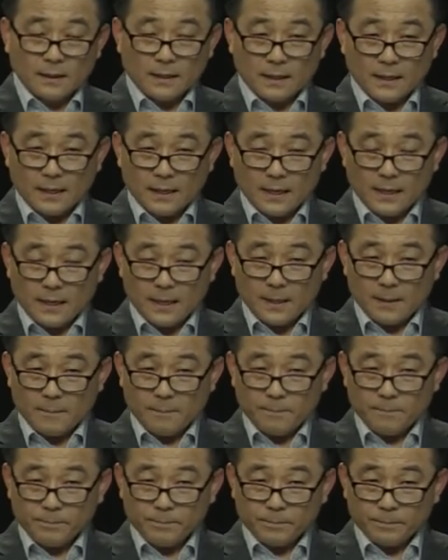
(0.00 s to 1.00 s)

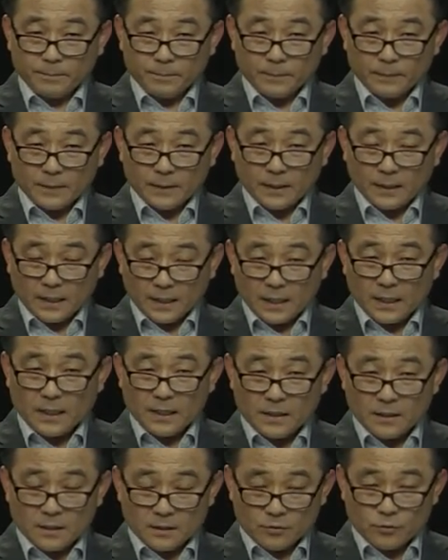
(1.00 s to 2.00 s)
during
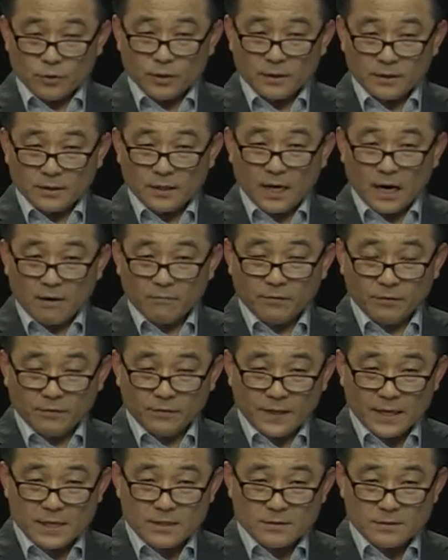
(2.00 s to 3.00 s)
the
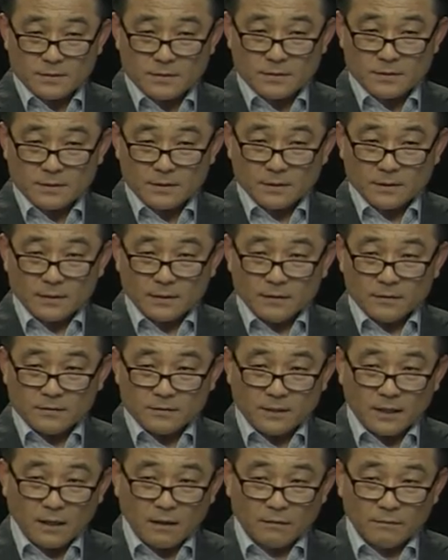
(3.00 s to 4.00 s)
conversations,
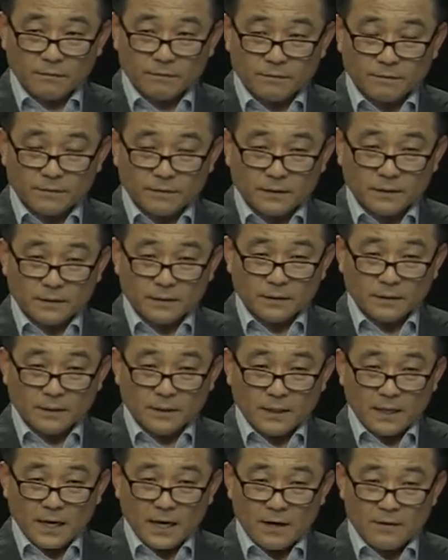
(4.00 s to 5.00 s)
self
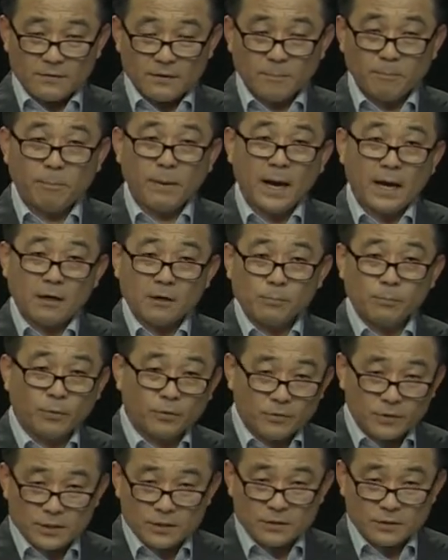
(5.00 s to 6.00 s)
has a better
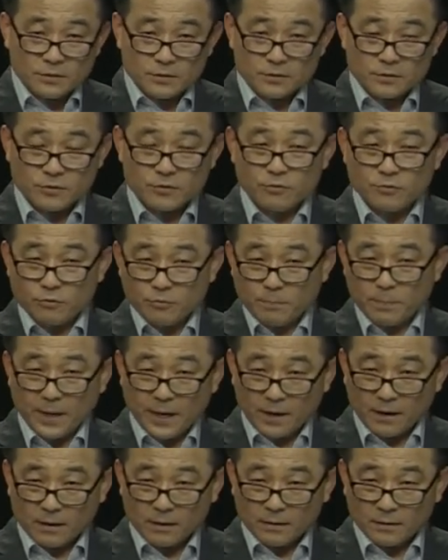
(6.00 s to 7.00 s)
position to
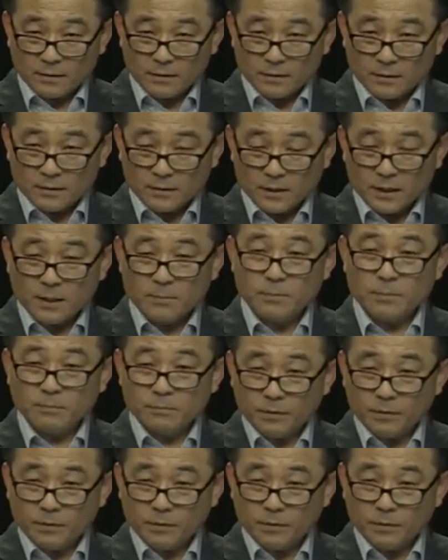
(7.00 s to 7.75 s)
repair even